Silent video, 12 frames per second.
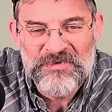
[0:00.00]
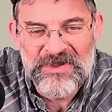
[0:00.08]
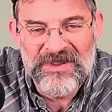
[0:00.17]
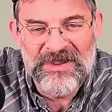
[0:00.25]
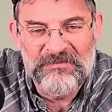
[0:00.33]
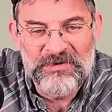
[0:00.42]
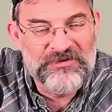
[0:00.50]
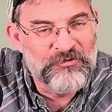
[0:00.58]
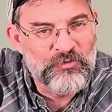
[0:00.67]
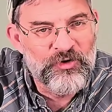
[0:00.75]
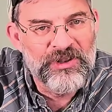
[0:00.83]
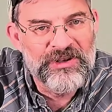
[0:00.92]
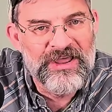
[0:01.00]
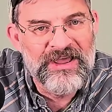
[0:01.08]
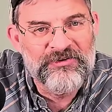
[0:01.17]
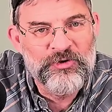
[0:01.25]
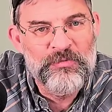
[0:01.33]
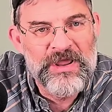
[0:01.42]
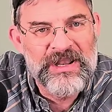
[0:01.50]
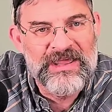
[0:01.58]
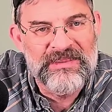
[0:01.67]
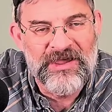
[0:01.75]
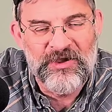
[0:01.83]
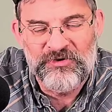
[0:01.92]
but there's really not too
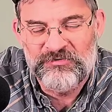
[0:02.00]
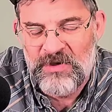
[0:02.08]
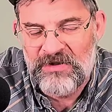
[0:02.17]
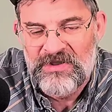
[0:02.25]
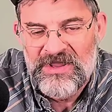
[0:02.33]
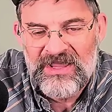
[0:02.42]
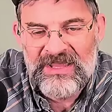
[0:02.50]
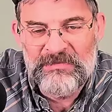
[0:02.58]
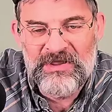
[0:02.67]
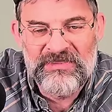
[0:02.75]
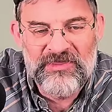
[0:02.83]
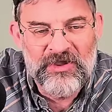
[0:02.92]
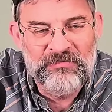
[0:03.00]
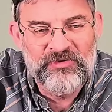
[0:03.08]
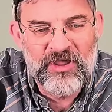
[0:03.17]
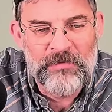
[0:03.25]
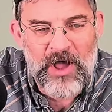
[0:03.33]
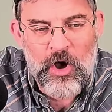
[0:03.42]
many of those. But give me a thumbs up.